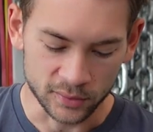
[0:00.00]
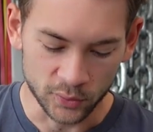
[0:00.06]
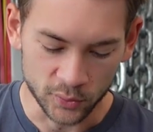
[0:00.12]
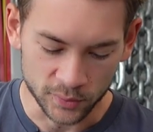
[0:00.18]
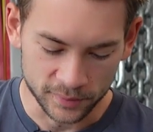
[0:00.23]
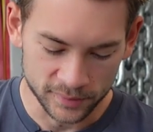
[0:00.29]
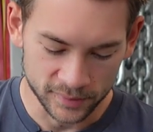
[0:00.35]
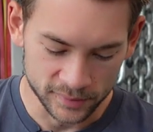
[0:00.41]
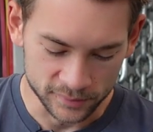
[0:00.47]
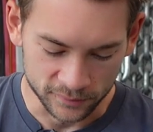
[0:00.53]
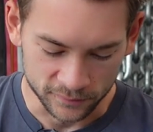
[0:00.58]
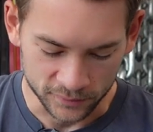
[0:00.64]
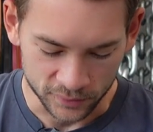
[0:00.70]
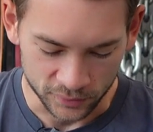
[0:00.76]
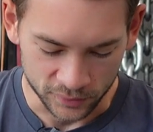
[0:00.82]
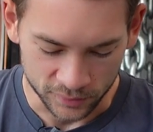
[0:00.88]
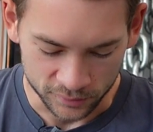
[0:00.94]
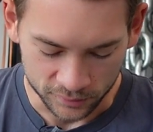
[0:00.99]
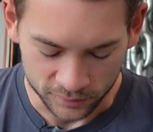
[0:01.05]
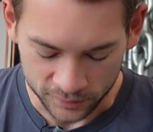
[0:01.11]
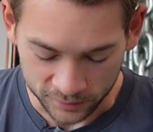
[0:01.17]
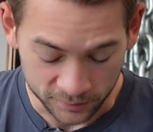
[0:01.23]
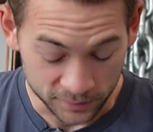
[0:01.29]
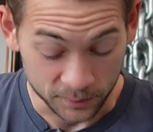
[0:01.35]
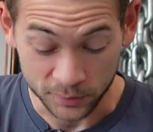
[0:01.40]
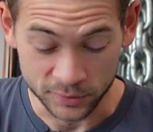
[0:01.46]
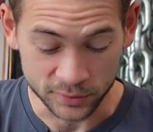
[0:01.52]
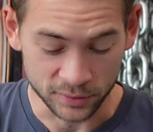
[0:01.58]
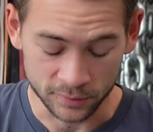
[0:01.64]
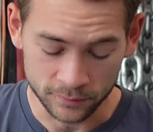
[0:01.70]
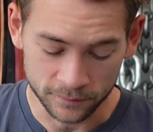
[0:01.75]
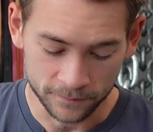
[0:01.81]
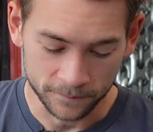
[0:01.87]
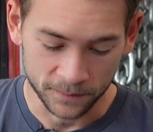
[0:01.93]
you can see in this video here, in this image
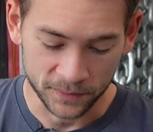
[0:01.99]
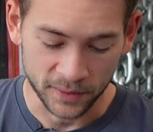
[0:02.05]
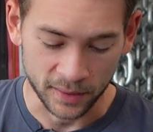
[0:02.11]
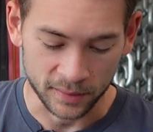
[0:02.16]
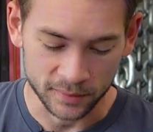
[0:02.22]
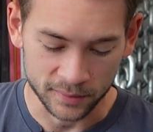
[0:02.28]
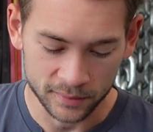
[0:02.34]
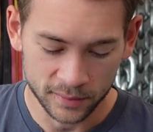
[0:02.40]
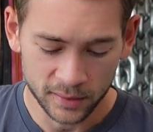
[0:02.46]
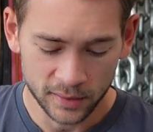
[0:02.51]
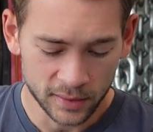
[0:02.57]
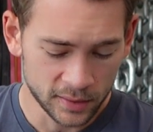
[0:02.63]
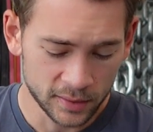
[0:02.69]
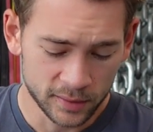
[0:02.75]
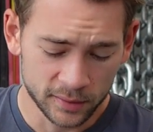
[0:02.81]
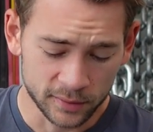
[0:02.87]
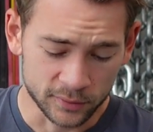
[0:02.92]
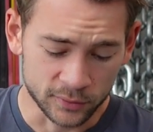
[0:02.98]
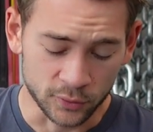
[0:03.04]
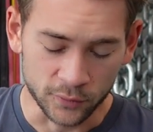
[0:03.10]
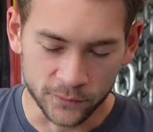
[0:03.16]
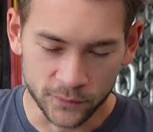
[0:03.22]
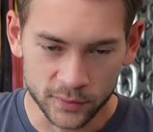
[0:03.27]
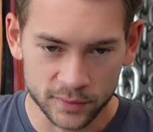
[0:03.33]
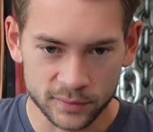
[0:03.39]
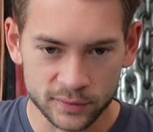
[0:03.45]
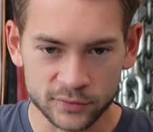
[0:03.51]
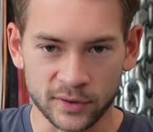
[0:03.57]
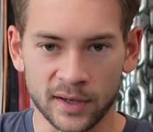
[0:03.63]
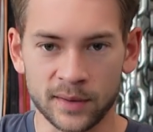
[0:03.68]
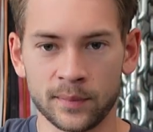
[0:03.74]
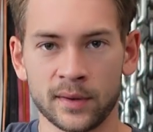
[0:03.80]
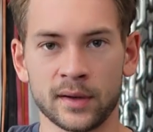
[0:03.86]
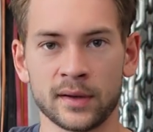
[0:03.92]
here, that your foot is a
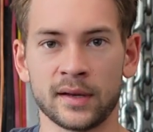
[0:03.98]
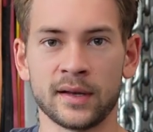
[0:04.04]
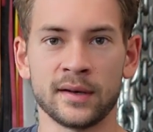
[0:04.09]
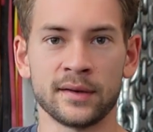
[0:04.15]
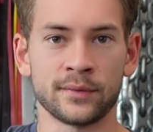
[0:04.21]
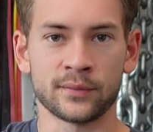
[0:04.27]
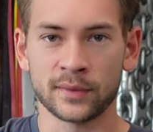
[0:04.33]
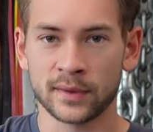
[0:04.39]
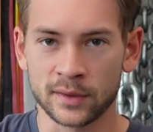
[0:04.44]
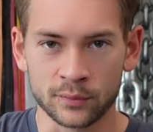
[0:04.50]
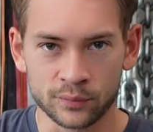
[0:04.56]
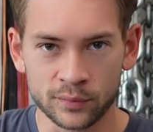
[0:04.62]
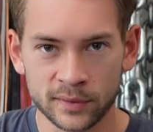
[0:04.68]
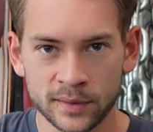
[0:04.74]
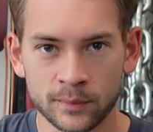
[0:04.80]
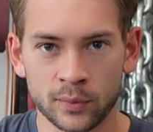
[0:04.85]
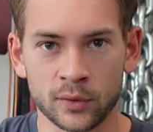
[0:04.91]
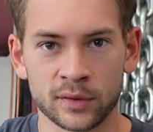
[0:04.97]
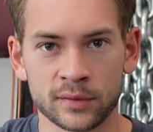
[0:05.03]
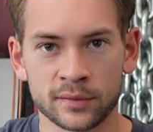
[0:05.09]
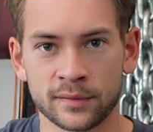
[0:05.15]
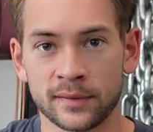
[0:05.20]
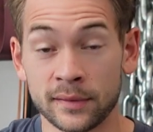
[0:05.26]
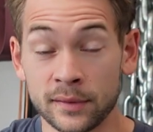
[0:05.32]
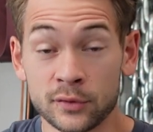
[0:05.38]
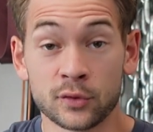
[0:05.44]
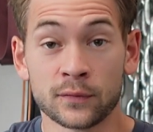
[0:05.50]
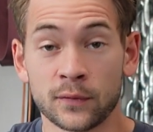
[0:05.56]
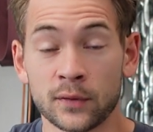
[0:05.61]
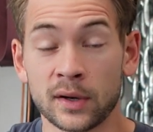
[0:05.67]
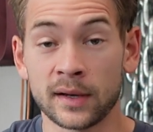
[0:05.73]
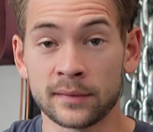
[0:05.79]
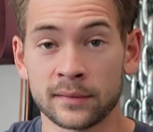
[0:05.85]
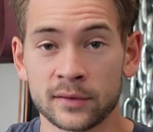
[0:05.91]
tripod. And I think it's really important to understand that your foot
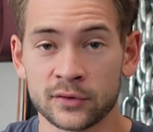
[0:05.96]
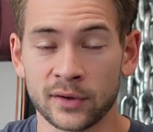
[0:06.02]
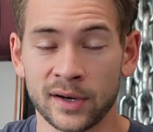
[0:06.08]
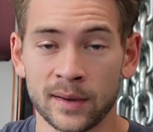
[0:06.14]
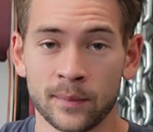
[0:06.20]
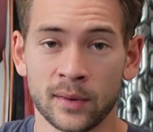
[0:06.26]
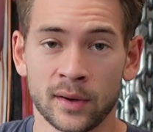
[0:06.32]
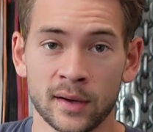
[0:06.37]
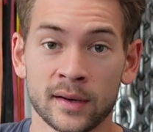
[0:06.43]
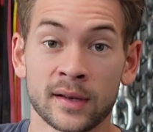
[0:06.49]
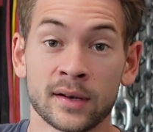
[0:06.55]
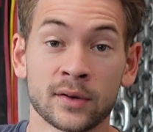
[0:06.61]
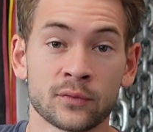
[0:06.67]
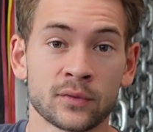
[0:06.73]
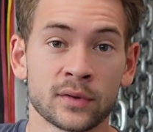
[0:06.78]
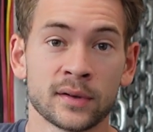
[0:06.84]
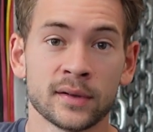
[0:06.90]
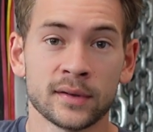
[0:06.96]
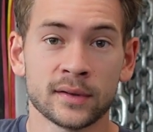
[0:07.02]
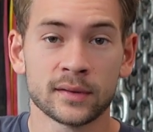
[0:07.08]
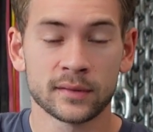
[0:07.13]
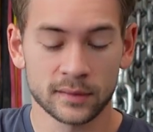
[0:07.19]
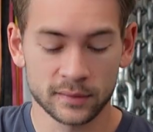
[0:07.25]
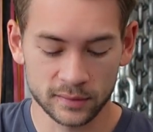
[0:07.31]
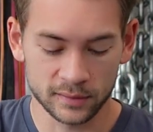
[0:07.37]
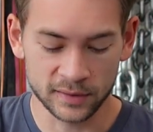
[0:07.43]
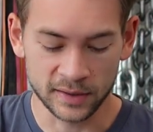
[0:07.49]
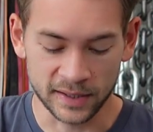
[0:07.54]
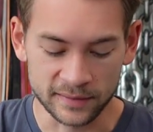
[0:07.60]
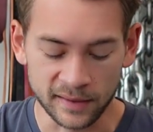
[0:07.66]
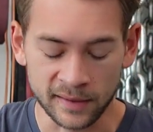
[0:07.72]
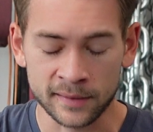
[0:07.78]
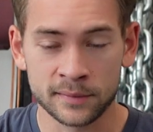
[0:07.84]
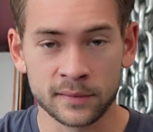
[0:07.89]
is a tripod and it really
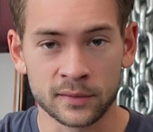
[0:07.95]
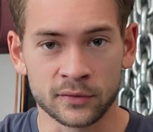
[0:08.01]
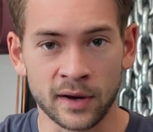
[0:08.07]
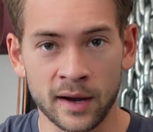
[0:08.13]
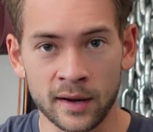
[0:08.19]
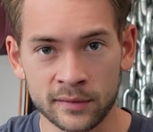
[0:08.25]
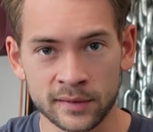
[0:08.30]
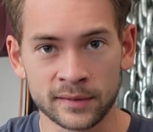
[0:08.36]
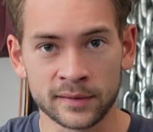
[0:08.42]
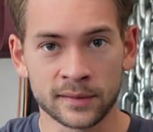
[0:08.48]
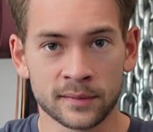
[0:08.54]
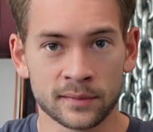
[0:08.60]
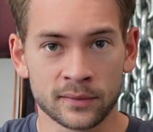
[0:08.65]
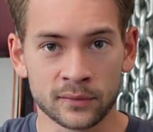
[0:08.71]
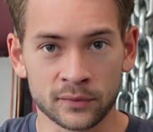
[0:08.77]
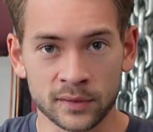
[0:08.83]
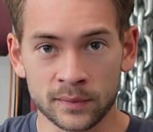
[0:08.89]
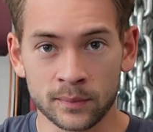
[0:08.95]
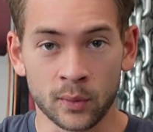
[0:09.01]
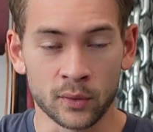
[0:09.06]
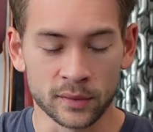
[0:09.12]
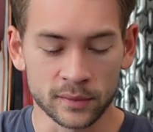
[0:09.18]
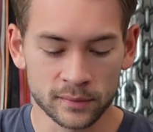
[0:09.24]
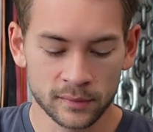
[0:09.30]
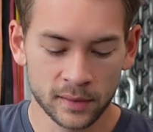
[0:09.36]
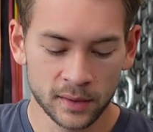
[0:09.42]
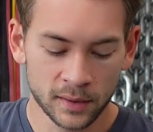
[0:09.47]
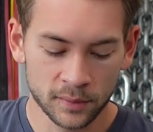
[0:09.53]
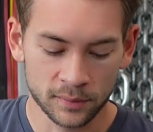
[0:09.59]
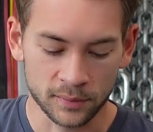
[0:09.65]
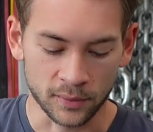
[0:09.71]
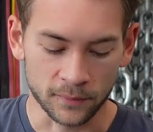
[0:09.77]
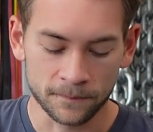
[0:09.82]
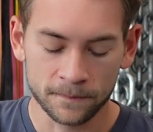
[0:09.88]
connects the ground in these 3 points.
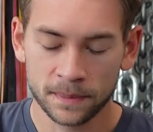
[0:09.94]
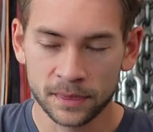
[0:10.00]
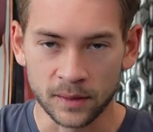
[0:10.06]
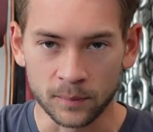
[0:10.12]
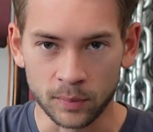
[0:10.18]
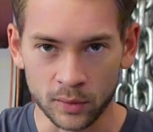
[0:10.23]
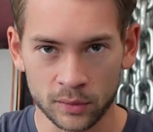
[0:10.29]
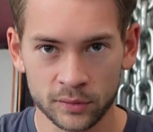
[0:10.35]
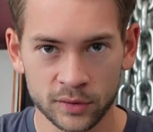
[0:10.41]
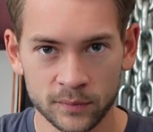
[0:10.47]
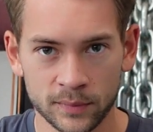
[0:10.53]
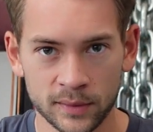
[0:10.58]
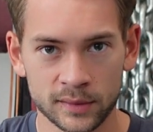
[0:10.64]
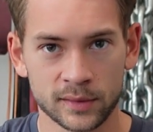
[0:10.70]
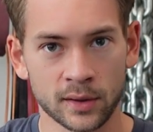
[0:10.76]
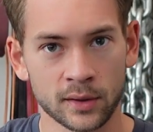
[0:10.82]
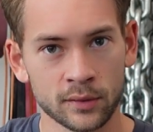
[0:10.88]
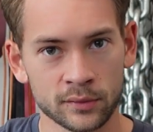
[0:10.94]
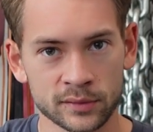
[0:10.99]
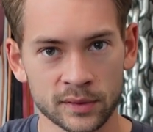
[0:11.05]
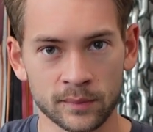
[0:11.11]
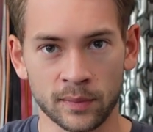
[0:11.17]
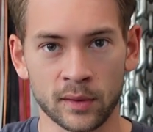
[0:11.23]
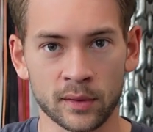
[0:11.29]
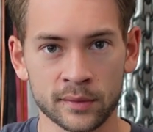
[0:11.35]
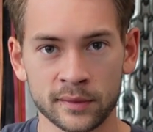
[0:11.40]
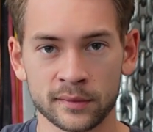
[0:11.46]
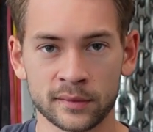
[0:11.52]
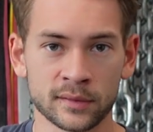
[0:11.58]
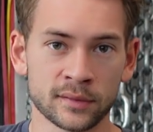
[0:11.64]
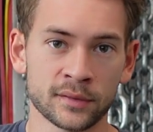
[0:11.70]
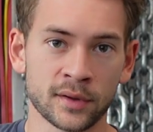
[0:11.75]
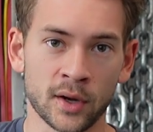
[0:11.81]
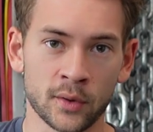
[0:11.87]
So the ball of your big toe, the ball of the little
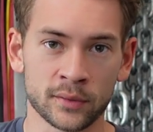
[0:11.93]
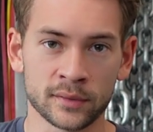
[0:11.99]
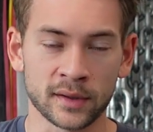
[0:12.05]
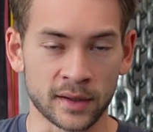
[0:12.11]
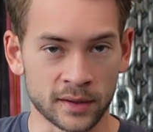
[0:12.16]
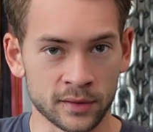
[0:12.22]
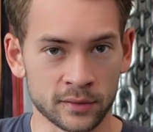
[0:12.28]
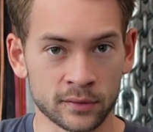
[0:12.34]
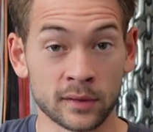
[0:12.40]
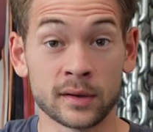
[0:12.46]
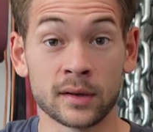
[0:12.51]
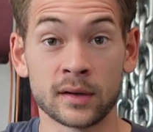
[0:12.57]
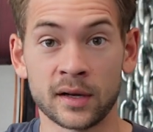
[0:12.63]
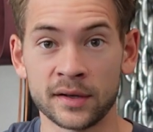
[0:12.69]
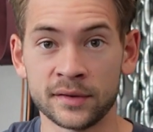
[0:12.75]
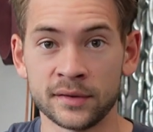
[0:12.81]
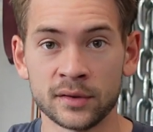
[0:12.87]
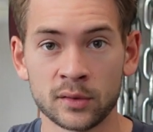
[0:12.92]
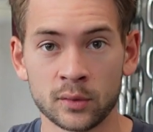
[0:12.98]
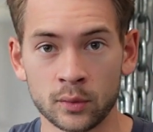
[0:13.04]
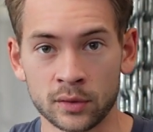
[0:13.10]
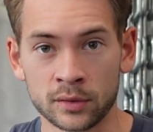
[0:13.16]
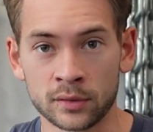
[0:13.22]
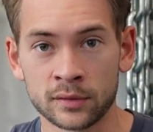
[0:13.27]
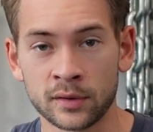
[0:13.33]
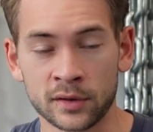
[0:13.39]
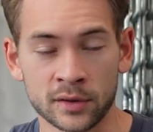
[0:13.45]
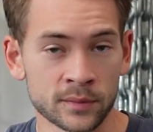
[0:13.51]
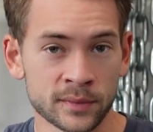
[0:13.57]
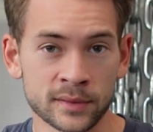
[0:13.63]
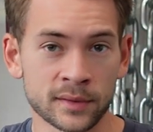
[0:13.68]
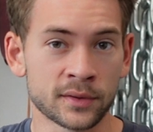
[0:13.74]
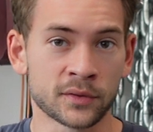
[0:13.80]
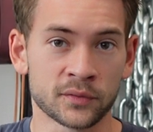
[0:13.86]
toe, and the heel in an ideal world are going to
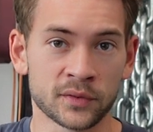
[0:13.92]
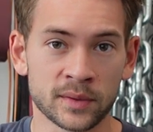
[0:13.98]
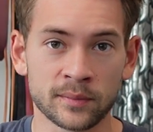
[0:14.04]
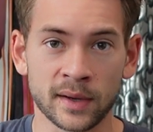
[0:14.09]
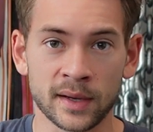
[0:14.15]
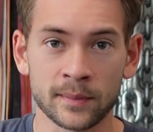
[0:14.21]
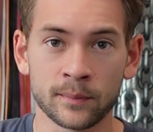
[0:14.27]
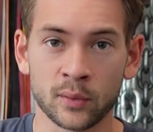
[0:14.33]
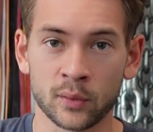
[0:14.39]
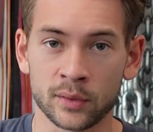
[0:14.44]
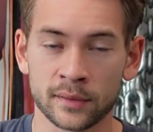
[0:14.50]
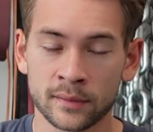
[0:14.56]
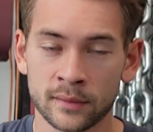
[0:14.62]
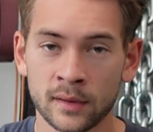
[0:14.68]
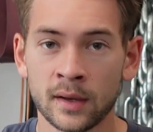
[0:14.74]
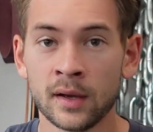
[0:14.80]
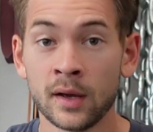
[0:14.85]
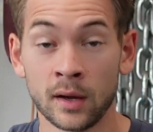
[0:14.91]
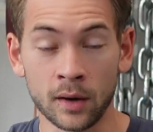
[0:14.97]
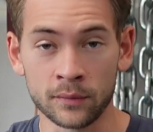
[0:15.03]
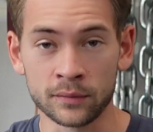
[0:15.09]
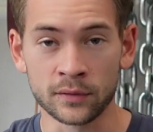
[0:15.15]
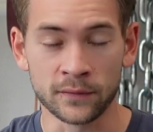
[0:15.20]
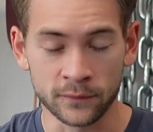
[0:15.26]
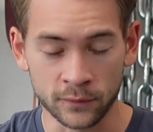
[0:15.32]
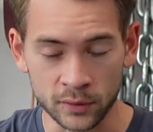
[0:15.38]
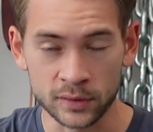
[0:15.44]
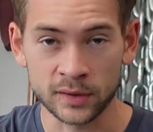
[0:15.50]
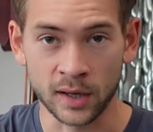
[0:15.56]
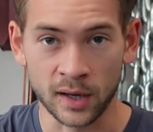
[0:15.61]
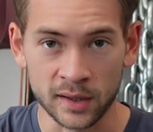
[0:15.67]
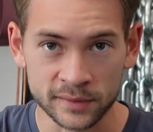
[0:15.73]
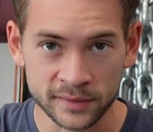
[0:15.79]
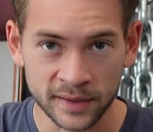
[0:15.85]
be the 3 main points of your foot
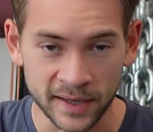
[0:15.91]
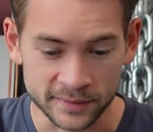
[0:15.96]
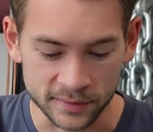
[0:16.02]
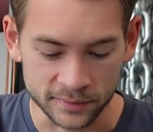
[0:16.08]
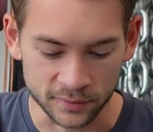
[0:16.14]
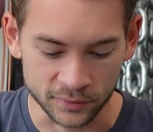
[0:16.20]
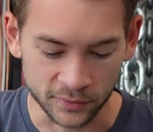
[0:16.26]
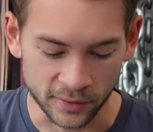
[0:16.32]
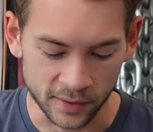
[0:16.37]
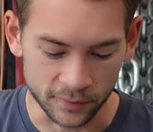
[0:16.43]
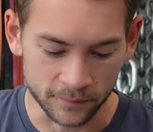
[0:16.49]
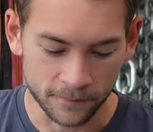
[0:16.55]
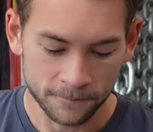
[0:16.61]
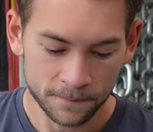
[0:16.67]
contacting the ground.